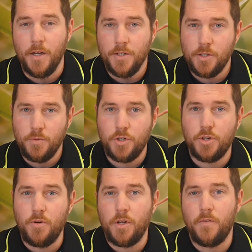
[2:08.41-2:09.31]
So
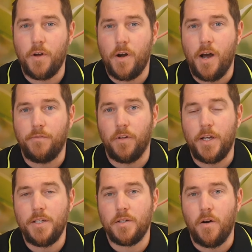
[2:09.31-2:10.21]
ensuring you've got enough
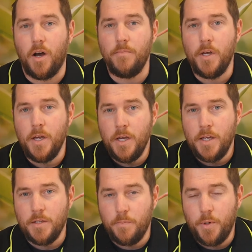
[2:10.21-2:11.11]
lead time
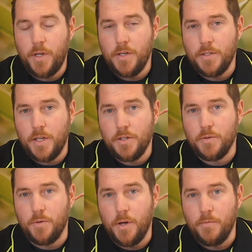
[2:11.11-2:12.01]
is pretty
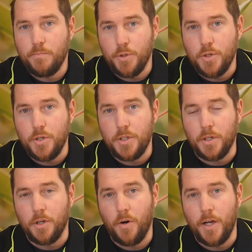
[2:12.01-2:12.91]
essential to producing
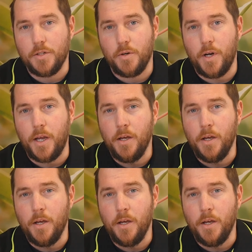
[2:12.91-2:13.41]
a great tree.